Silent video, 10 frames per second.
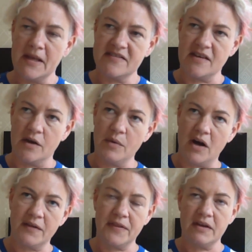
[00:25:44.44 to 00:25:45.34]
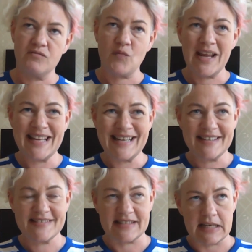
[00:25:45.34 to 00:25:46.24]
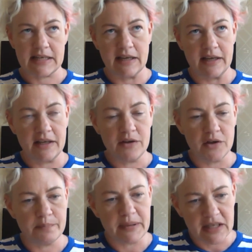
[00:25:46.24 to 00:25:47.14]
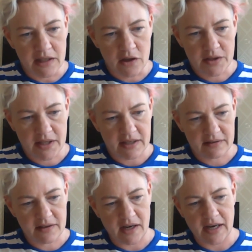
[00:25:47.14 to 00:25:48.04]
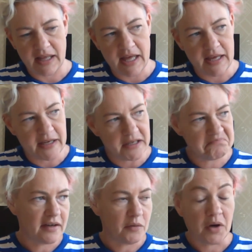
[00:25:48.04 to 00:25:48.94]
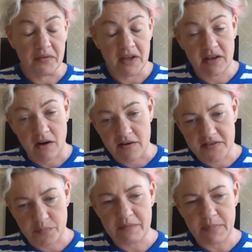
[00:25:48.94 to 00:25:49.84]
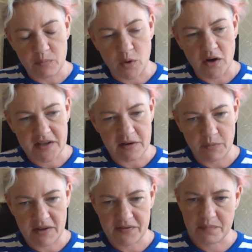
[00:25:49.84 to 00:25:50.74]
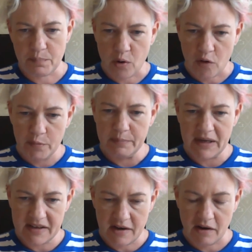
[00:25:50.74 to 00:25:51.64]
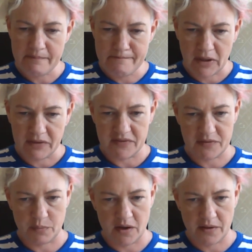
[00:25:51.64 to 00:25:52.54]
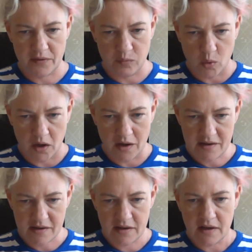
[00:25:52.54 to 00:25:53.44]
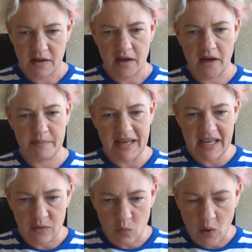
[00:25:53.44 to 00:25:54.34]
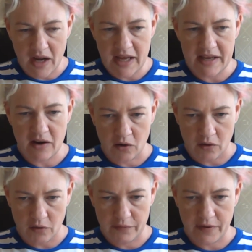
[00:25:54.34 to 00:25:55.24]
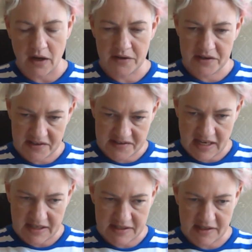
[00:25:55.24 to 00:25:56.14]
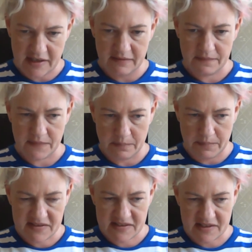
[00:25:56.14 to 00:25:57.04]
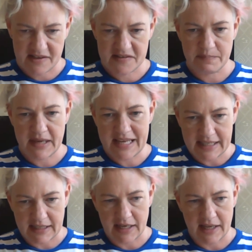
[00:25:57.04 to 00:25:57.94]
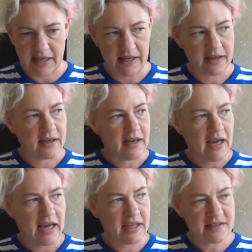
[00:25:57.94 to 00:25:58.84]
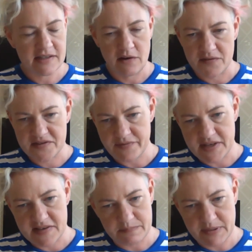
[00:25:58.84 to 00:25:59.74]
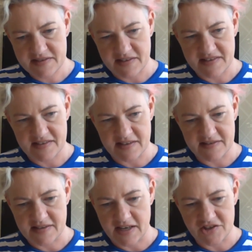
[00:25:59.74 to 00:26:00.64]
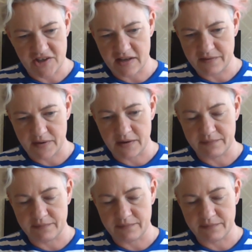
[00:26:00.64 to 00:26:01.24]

so I think realistically, you'd be looking at a what well, the clients we've been working with, there's probably nine months worth of work um, in way of understanding the business, being clear, and lots of these businesses, AJ, have, have,